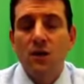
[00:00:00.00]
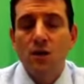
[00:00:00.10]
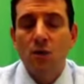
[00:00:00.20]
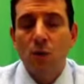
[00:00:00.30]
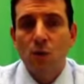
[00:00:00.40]

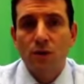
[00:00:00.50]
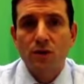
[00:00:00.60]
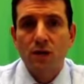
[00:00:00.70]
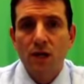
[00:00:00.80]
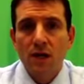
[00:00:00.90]
court
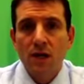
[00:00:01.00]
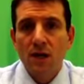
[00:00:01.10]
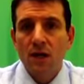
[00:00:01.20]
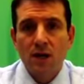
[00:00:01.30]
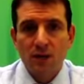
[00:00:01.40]

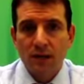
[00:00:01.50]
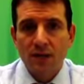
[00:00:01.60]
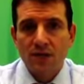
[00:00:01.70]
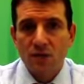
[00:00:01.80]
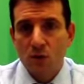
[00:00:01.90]
or
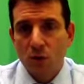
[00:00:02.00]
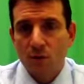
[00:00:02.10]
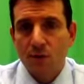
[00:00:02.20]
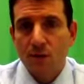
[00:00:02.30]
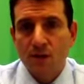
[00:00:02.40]
cases to
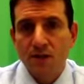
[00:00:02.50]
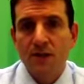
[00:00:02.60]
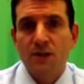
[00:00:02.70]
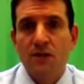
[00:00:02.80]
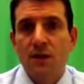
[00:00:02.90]
court because
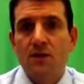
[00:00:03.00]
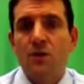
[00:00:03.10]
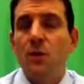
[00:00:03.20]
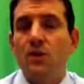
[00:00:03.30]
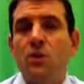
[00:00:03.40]
the
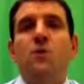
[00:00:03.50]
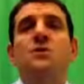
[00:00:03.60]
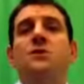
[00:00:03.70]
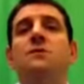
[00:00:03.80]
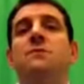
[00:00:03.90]
U.S. court
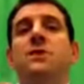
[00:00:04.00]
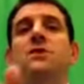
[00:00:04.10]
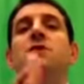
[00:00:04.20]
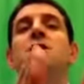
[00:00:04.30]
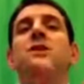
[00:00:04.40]
system
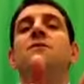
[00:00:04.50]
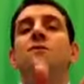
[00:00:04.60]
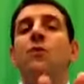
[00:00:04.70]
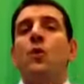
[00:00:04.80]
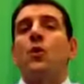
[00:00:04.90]
is indeed
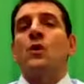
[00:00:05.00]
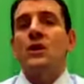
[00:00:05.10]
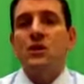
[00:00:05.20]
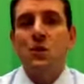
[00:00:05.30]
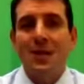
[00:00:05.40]
for
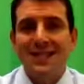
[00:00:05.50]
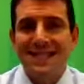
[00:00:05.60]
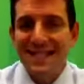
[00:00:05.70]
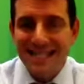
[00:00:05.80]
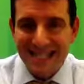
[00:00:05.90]
U.S.
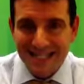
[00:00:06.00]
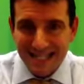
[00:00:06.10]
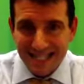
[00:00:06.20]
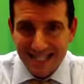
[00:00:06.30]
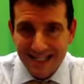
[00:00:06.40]

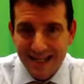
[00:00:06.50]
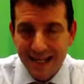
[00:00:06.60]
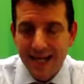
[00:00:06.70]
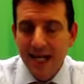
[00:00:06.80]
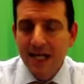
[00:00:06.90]
citizens.
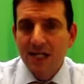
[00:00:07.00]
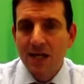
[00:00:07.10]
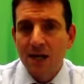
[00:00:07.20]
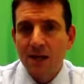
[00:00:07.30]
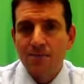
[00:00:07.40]

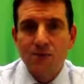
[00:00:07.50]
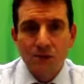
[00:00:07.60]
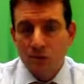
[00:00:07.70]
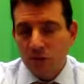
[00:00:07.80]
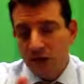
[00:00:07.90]

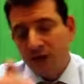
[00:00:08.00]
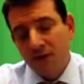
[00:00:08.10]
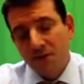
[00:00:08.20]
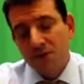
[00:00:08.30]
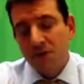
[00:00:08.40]
So, Dred,
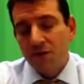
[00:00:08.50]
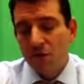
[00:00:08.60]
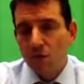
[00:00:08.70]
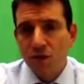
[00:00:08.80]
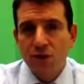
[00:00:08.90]

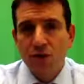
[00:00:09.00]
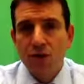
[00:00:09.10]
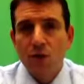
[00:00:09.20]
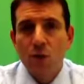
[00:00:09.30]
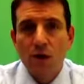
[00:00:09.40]
unfortunately, you